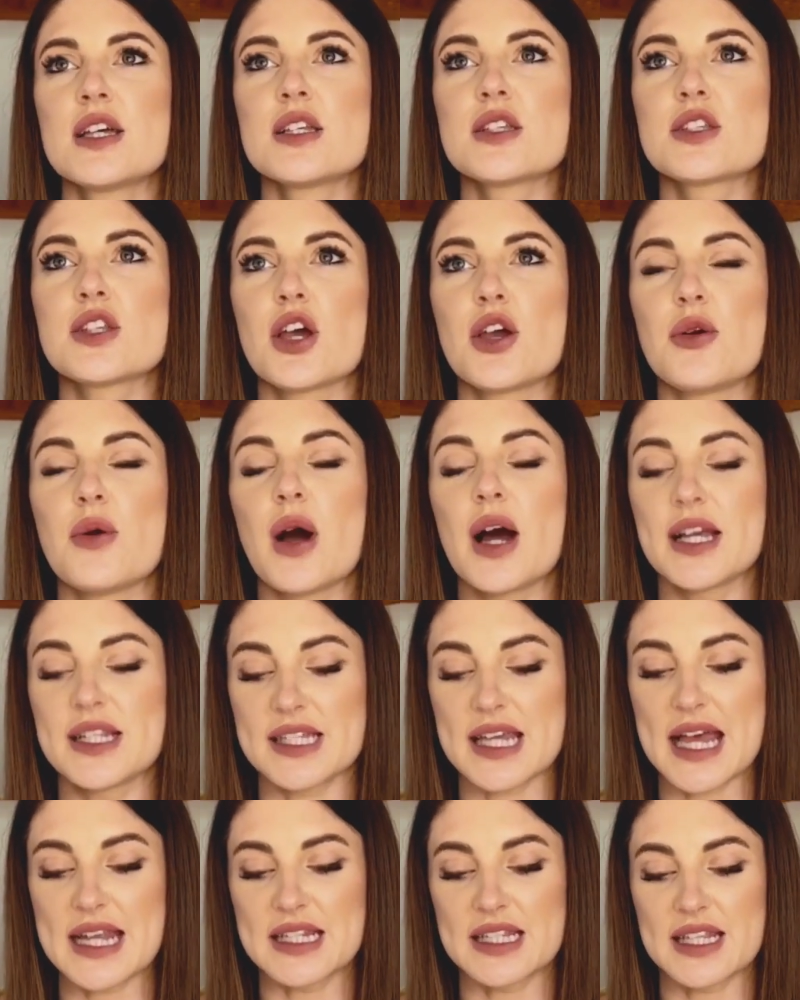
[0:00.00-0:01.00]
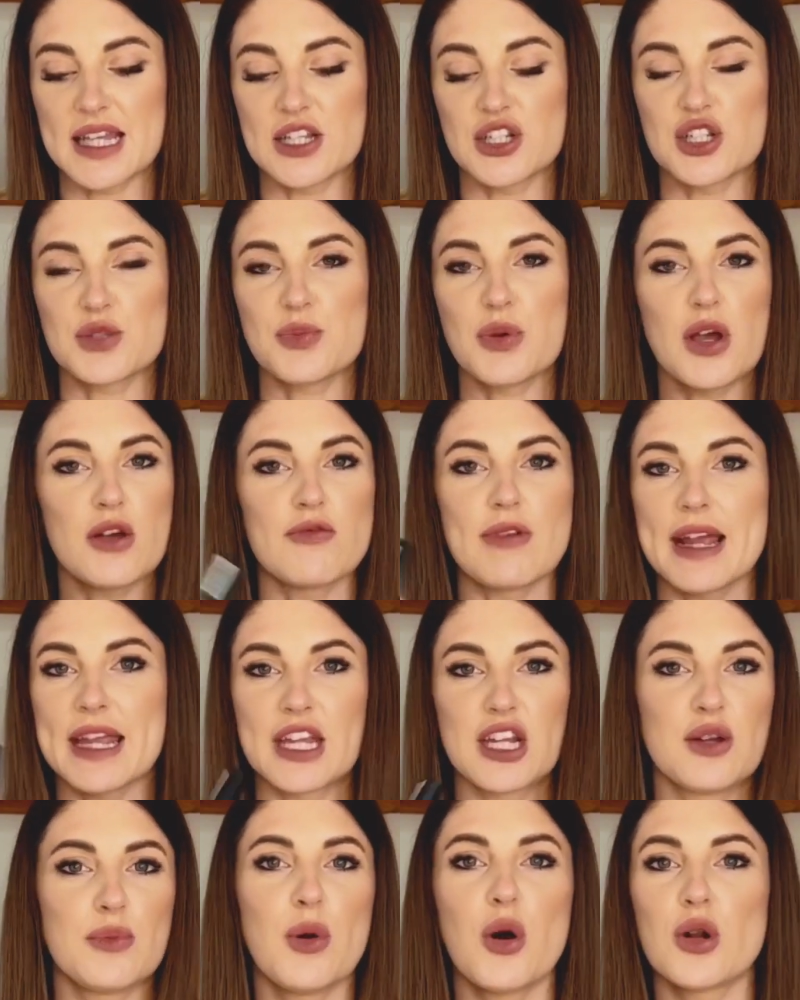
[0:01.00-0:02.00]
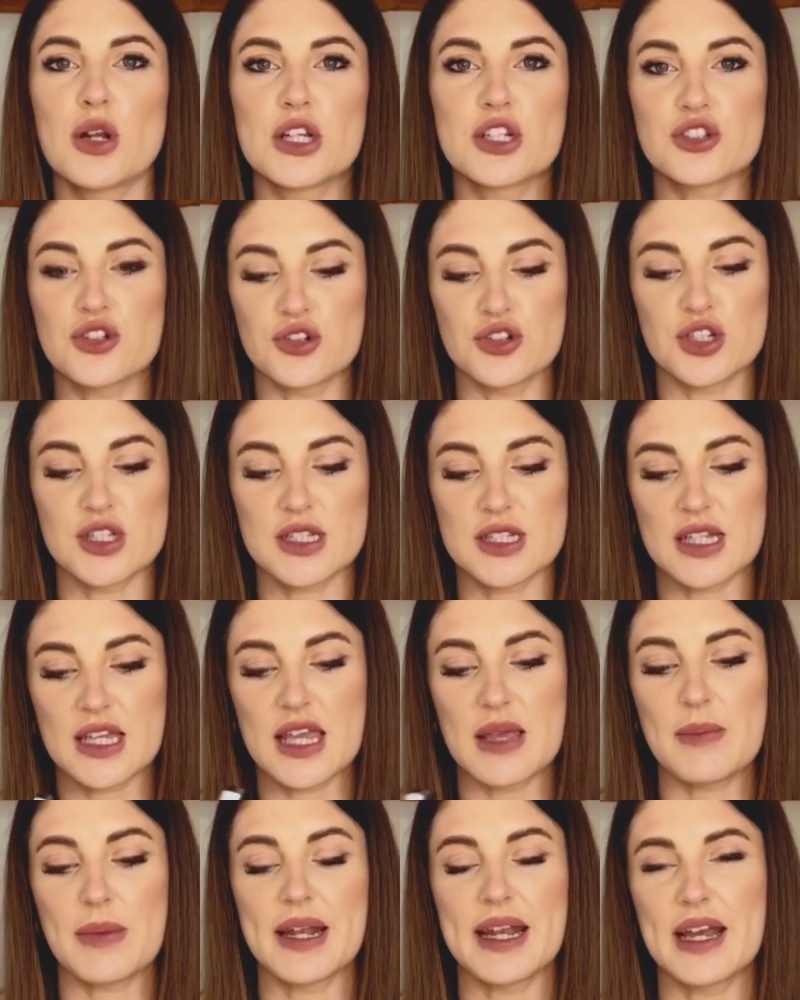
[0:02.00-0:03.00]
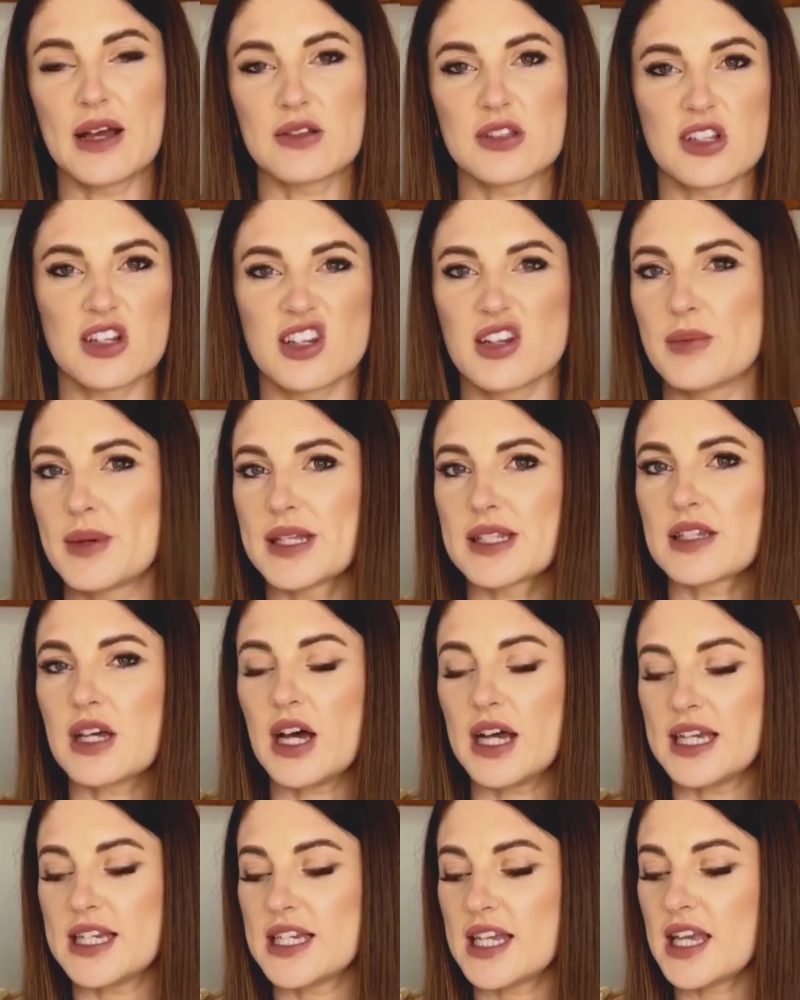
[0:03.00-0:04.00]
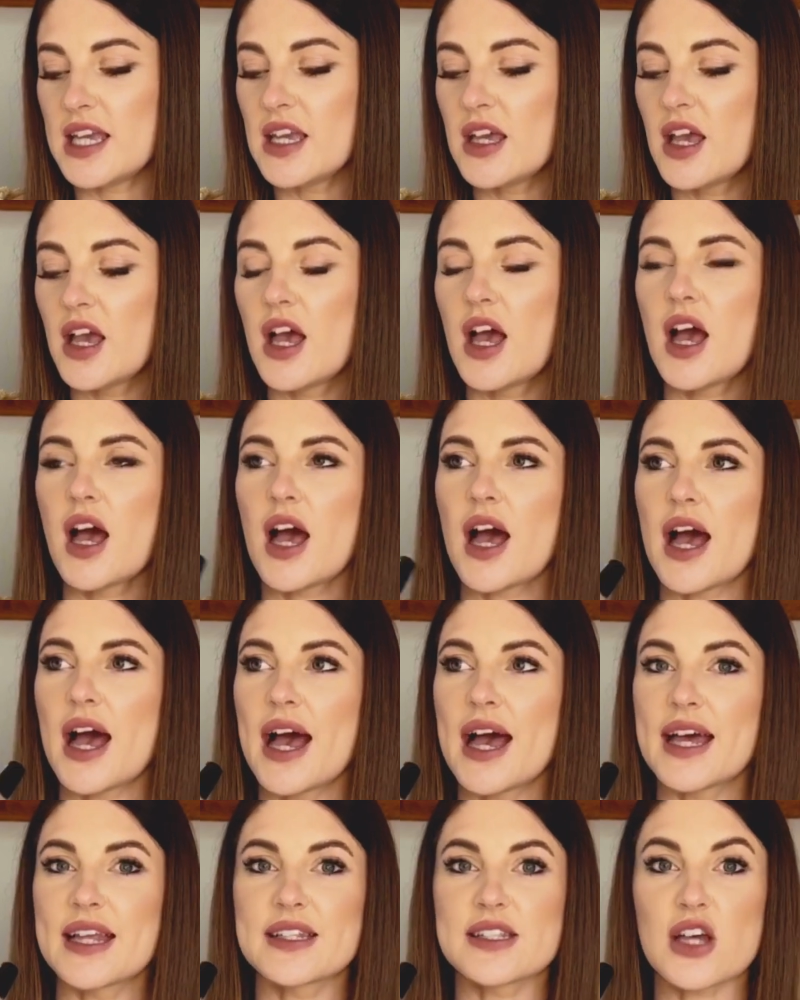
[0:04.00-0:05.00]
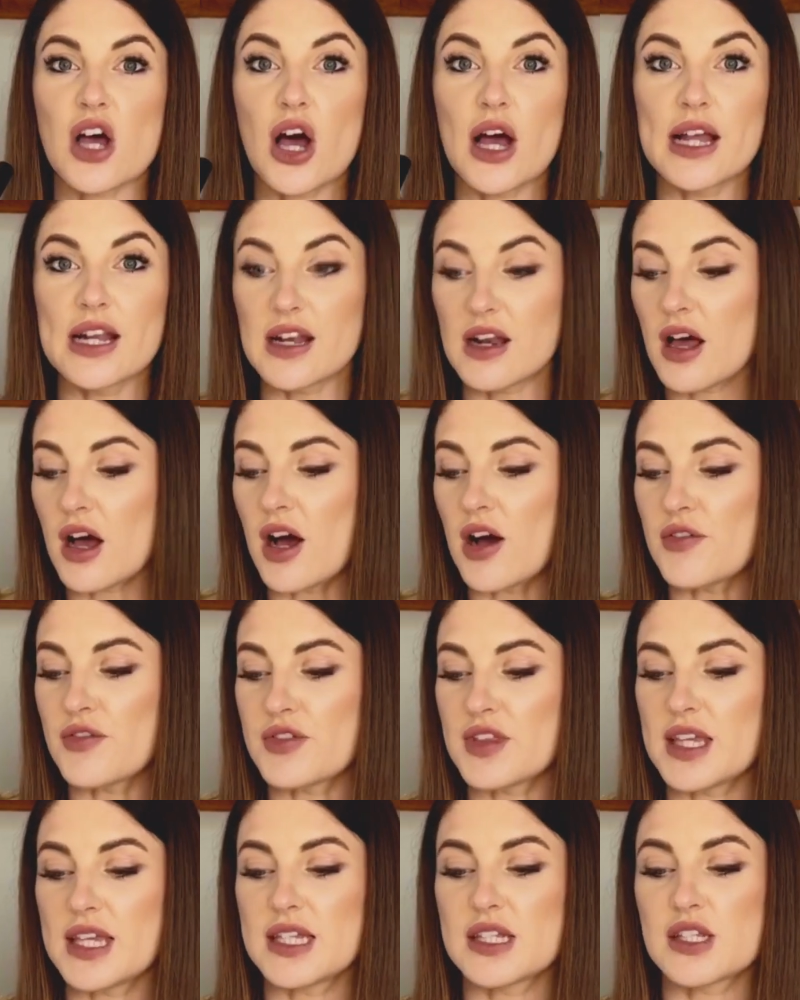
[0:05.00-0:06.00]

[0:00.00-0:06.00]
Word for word: so I tend to then just put a regular polish on just to keep my nails looking a bit tidy and I love the